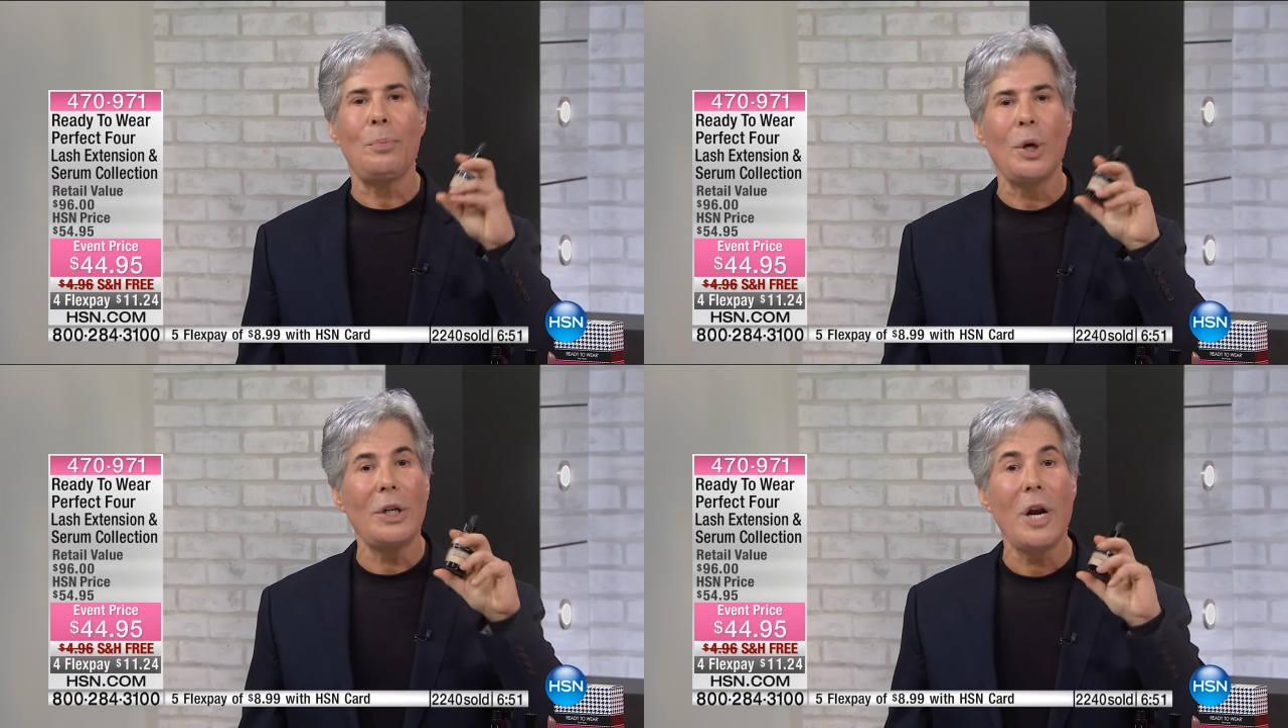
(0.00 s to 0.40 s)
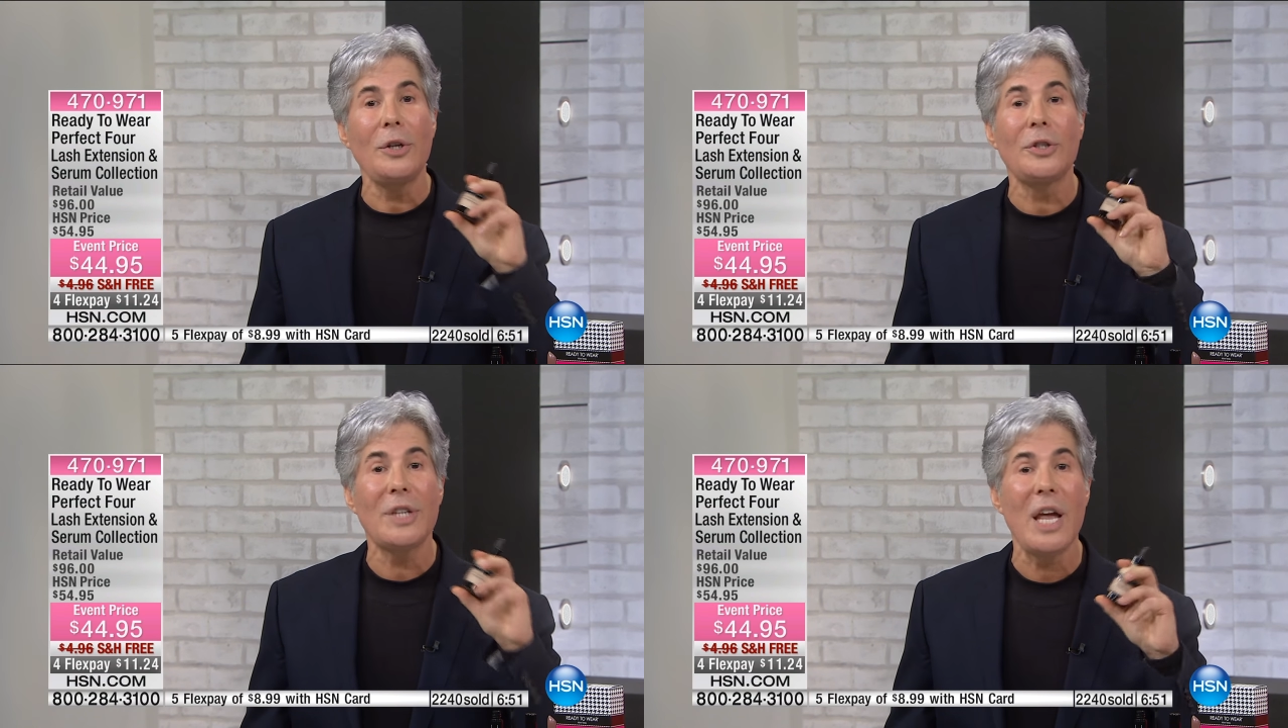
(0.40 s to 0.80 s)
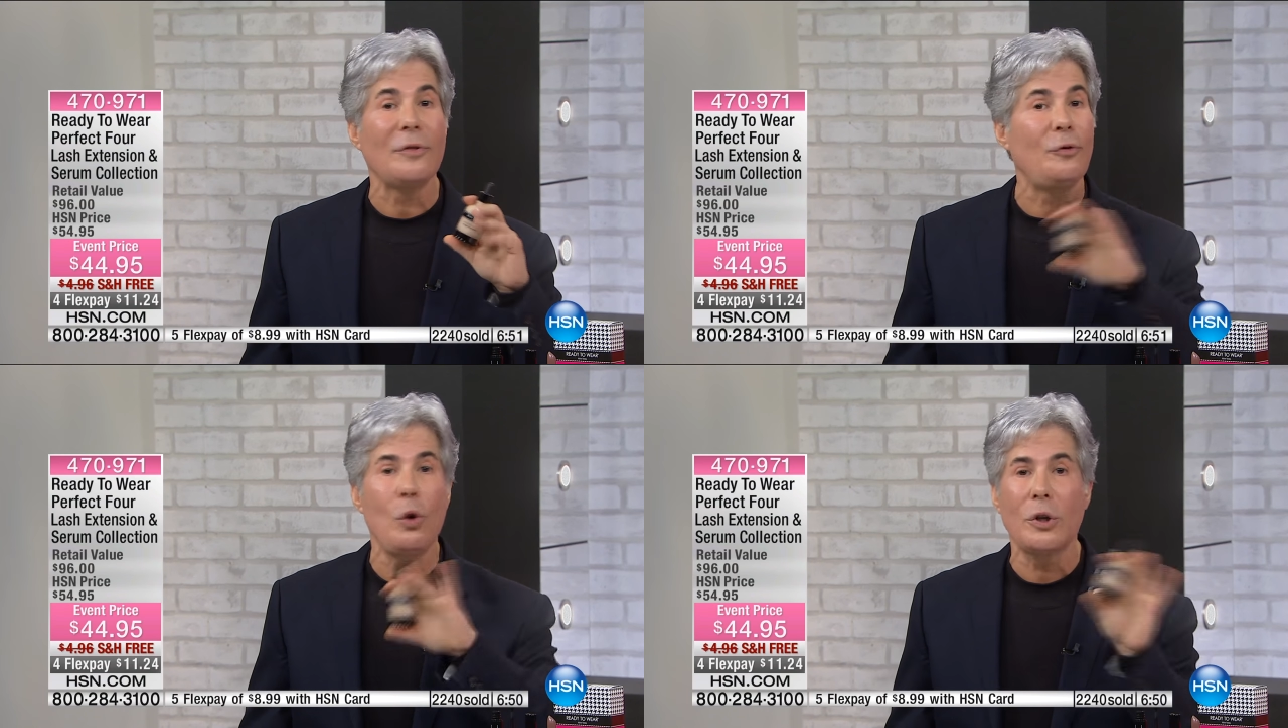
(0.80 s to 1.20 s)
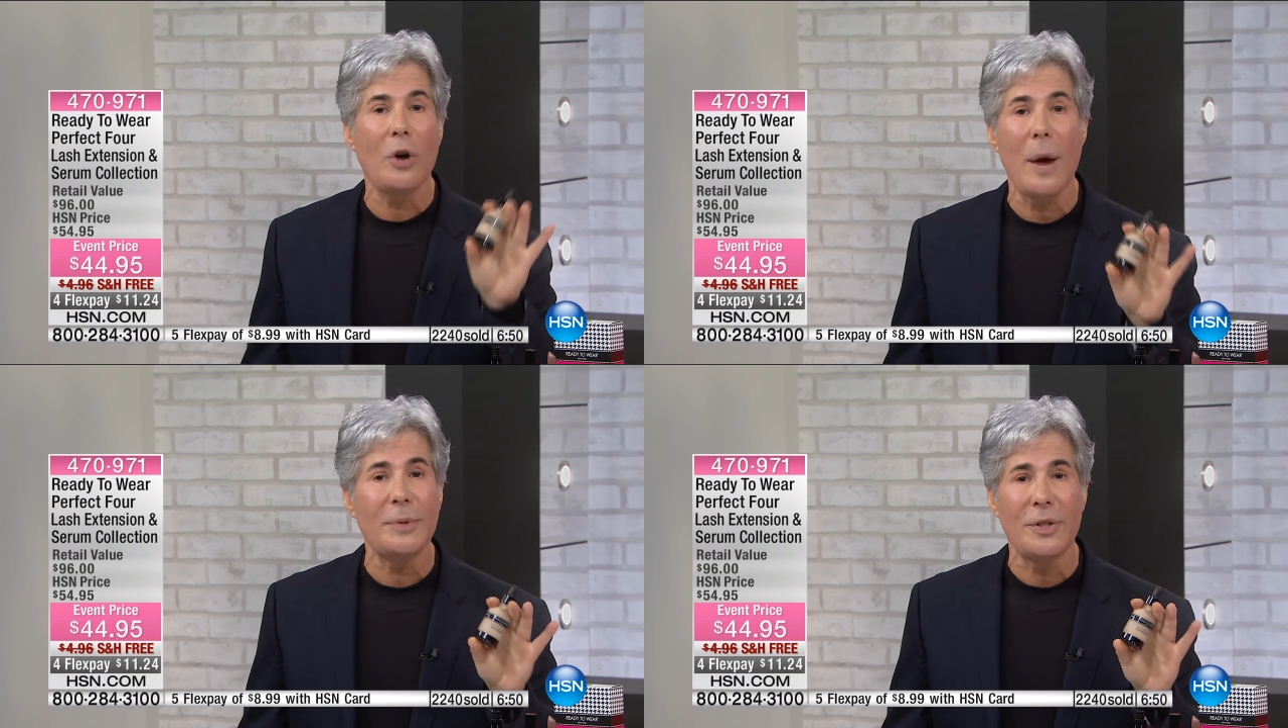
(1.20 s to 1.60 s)
it, put it on your skin, four
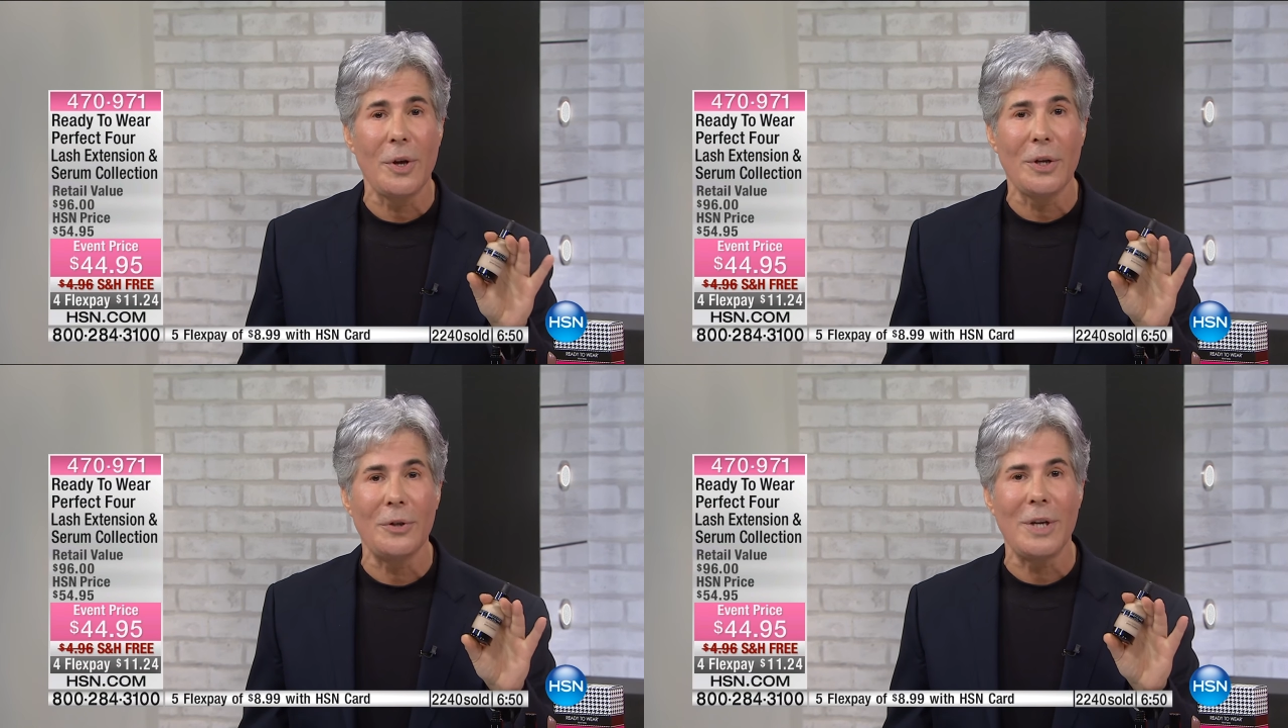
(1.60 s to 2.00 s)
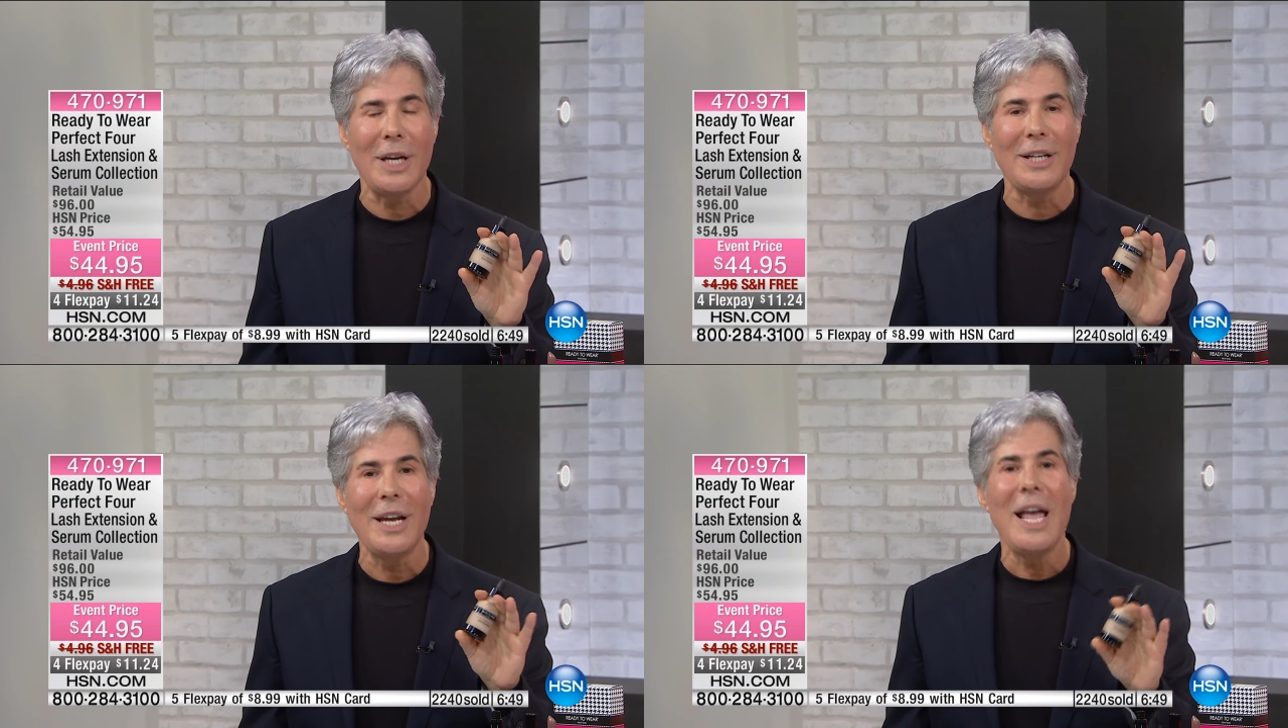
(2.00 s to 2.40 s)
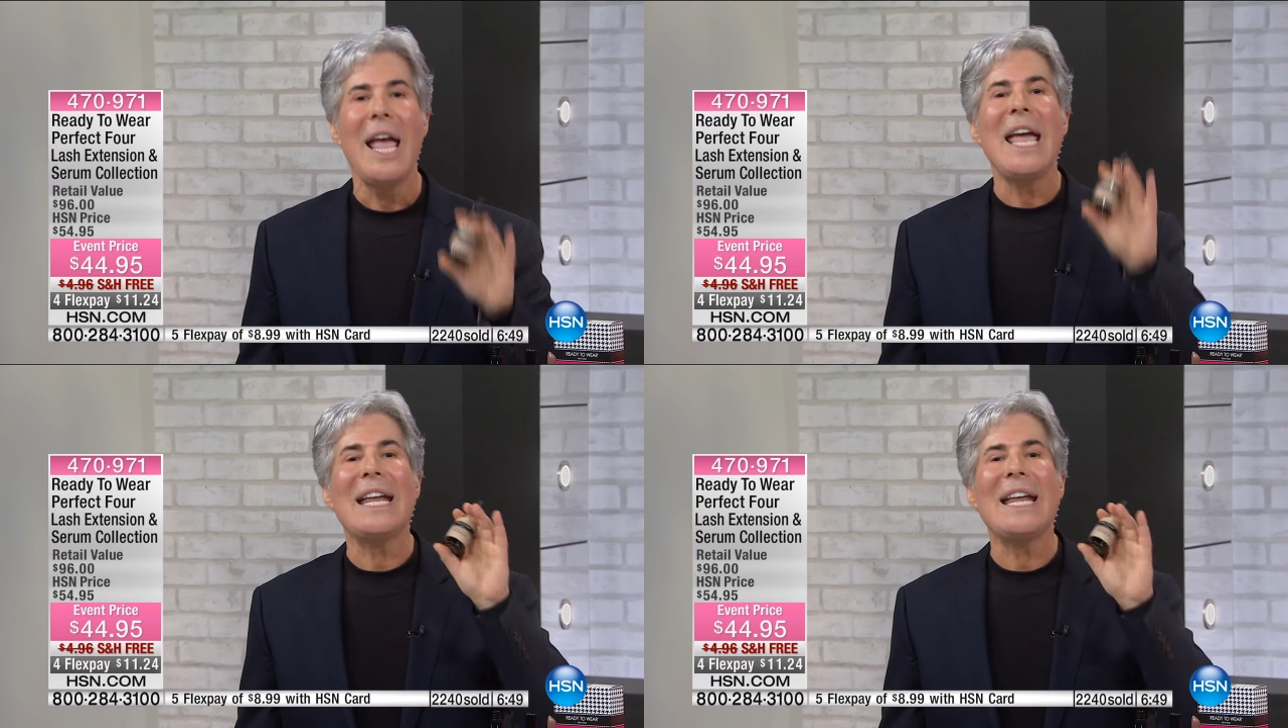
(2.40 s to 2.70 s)
drops is all you need? Yep.